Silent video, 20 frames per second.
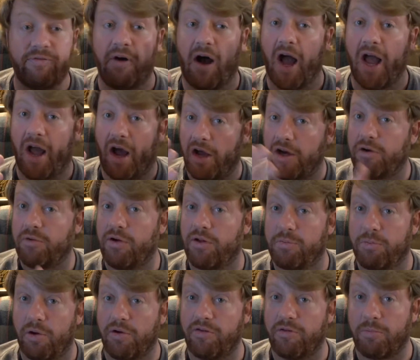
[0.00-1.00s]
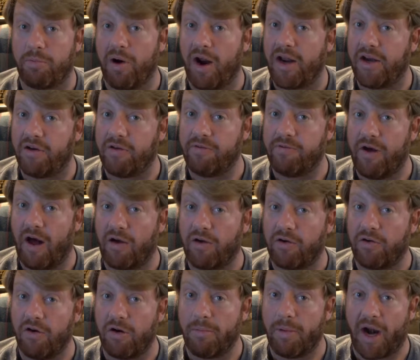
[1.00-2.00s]
I hunt with birds of prey and do
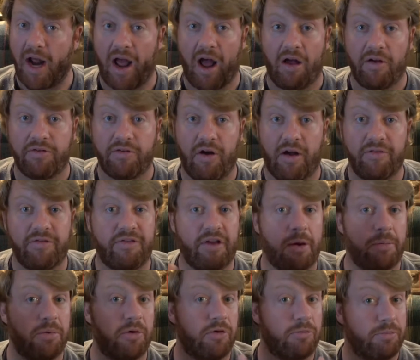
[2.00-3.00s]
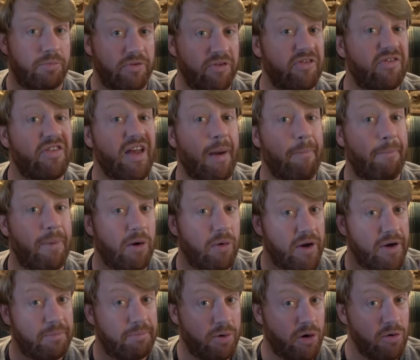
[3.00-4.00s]
falconry, but I also have several
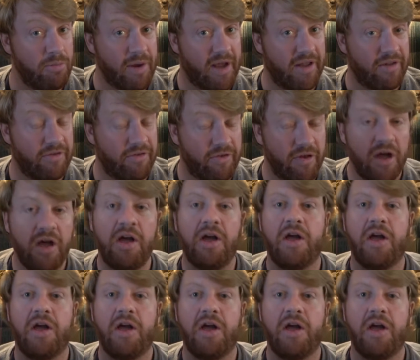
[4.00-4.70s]
separate permits